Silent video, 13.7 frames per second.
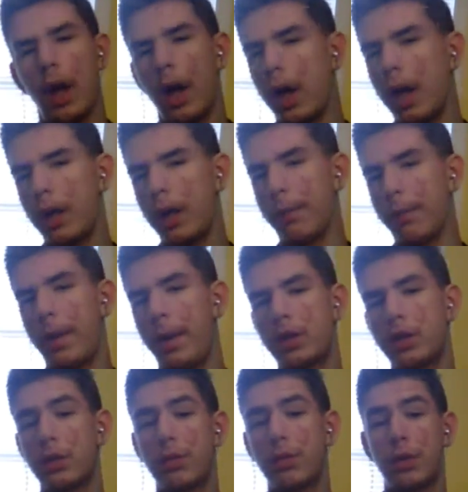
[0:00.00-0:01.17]
And the
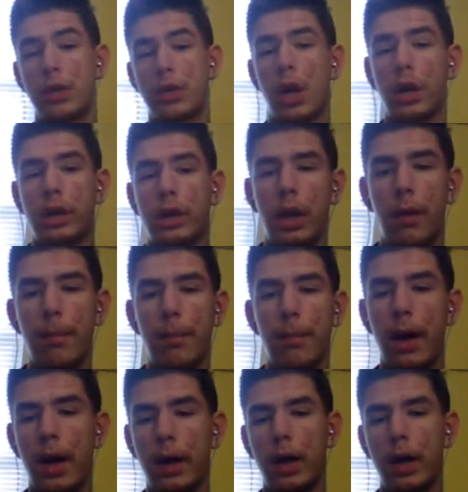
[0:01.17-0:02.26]
Patriots with a shocking comeback,